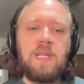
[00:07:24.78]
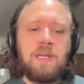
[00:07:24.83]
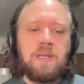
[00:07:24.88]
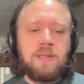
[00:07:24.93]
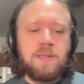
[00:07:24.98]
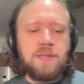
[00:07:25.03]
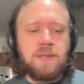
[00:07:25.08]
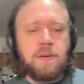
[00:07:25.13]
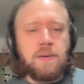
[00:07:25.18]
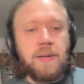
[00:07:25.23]

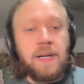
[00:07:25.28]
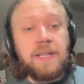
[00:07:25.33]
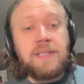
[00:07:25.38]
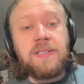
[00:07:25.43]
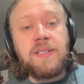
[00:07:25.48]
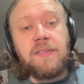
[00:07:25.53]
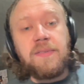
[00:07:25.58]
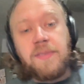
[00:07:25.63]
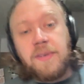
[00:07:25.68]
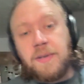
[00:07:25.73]
So that's
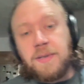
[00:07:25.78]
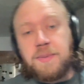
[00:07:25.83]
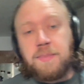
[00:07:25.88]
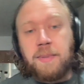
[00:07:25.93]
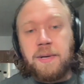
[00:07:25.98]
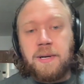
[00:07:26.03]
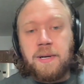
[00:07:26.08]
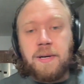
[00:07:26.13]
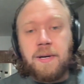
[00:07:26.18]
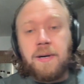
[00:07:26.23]
the first
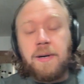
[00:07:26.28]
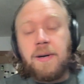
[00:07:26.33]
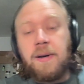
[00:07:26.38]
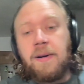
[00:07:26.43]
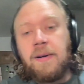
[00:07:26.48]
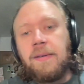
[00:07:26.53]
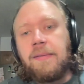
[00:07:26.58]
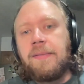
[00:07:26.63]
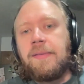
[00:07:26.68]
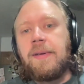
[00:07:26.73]
bar
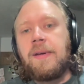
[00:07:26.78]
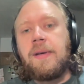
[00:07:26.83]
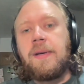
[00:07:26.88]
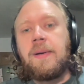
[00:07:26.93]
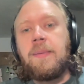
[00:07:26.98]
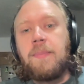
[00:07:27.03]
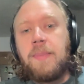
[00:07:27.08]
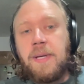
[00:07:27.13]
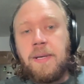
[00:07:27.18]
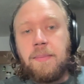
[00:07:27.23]
of the
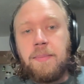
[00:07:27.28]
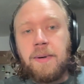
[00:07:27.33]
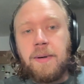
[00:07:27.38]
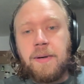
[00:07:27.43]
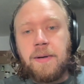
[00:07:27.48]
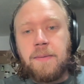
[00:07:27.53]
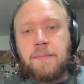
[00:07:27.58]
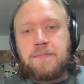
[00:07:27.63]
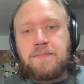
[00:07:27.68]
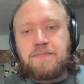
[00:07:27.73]
B
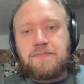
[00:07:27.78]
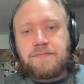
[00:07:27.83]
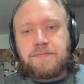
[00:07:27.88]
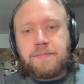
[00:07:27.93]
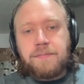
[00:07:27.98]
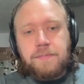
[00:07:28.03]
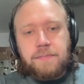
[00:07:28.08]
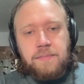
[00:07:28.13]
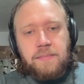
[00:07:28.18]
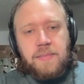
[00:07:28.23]
part.
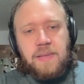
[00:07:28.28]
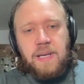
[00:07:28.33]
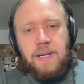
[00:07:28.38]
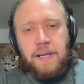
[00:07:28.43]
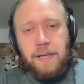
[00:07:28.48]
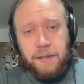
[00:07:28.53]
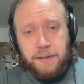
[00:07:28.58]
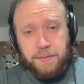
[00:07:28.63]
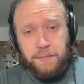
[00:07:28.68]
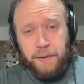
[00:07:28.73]
And
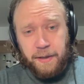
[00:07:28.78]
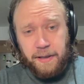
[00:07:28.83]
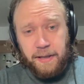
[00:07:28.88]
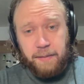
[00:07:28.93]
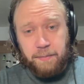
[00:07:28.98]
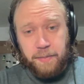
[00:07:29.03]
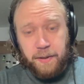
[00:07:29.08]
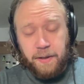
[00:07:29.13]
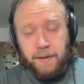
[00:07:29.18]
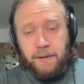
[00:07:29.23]
I was playing
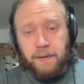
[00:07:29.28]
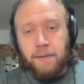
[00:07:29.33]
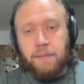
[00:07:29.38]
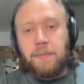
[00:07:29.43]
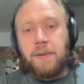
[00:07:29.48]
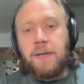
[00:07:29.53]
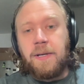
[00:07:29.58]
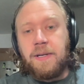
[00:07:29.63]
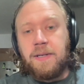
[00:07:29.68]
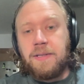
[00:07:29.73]
that puckered,
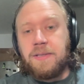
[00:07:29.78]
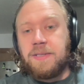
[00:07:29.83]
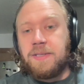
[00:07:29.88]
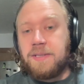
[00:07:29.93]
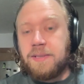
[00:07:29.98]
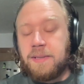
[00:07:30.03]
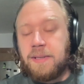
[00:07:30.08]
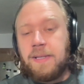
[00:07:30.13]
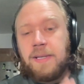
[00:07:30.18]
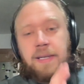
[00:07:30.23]
but he
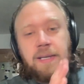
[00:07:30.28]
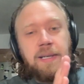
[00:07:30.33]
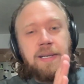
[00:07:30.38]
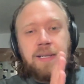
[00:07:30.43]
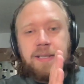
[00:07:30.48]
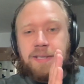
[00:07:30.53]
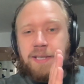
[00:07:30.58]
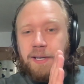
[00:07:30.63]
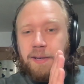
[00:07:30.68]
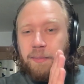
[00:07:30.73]
is
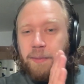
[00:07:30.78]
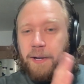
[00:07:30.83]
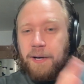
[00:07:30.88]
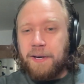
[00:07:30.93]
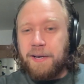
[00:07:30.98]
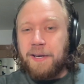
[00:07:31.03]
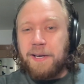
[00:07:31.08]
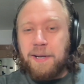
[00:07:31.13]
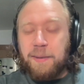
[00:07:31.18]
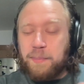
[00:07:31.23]
tongue
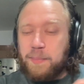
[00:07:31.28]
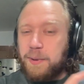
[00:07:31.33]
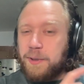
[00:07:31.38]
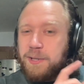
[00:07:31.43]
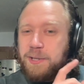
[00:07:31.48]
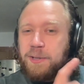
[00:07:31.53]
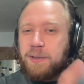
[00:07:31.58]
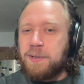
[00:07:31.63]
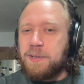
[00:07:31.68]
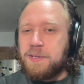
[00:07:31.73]
blocking. I'm pretty
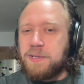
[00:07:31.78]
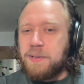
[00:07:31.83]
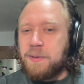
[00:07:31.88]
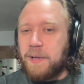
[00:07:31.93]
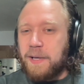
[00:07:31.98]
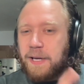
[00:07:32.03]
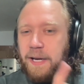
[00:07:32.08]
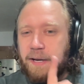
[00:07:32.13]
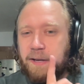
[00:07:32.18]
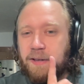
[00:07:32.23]
sure he's doing
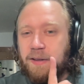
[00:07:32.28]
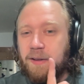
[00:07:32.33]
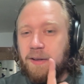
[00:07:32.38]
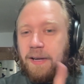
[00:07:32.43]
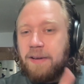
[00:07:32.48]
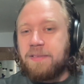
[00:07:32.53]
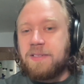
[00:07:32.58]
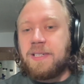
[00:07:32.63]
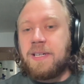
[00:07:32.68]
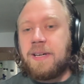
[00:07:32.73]
it out of the
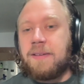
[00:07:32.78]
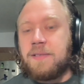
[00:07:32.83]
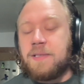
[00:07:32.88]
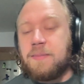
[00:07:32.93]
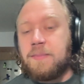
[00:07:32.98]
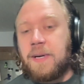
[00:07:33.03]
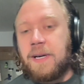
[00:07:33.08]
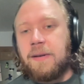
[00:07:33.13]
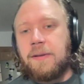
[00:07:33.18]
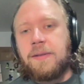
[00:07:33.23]
left side of his
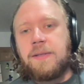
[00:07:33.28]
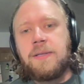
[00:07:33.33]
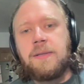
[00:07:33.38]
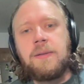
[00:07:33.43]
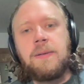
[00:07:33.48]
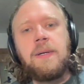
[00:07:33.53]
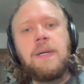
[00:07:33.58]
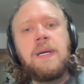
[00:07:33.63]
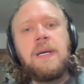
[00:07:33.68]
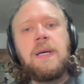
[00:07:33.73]
mouth too.
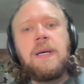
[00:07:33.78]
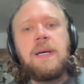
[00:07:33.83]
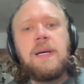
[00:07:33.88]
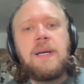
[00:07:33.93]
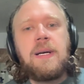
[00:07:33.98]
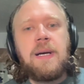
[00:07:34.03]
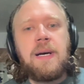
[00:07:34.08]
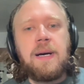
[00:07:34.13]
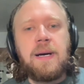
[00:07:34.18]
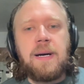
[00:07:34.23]

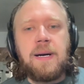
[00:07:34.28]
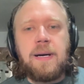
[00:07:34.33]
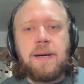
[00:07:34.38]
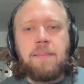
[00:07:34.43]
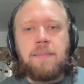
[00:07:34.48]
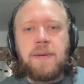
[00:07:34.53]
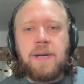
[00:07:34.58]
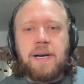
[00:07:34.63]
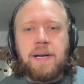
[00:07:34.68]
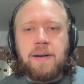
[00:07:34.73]

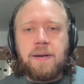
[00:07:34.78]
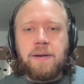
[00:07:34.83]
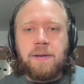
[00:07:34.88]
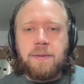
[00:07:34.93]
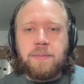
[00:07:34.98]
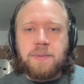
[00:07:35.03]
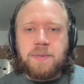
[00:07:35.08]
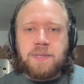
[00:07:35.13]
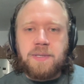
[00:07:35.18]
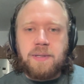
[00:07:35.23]
I'm not
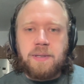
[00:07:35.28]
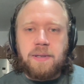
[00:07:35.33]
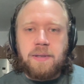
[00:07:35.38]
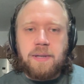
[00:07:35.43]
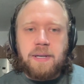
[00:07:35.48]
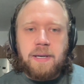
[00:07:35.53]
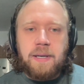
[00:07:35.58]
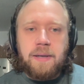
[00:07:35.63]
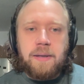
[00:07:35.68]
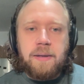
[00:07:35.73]
100% on
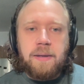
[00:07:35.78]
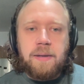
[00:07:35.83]
that,